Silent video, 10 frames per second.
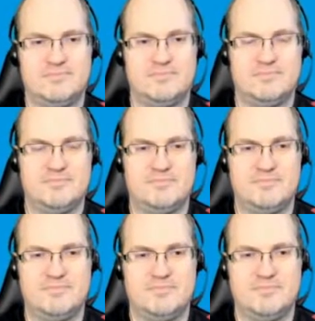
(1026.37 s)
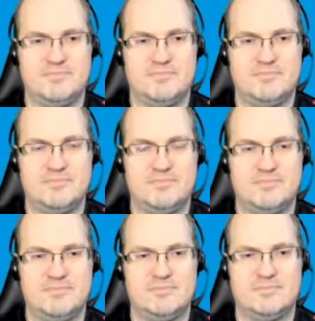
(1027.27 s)

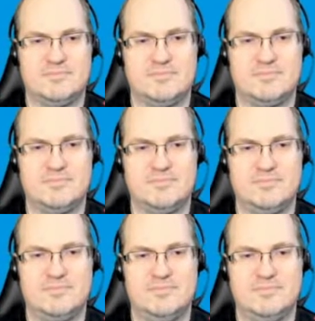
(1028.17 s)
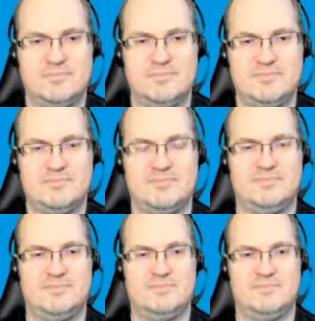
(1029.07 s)

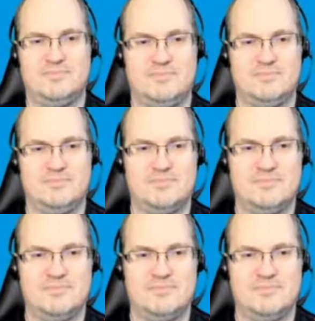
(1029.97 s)
No words are spoken by the person on screen.